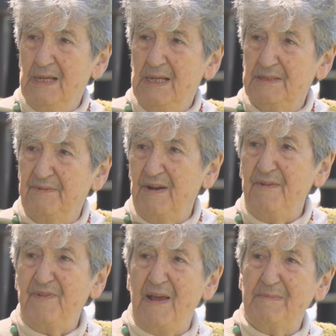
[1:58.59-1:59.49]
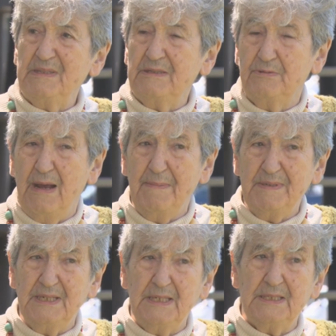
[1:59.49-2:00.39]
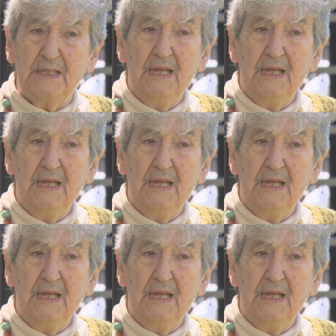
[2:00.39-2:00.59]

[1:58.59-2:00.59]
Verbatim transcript: He's a very famous ceramicist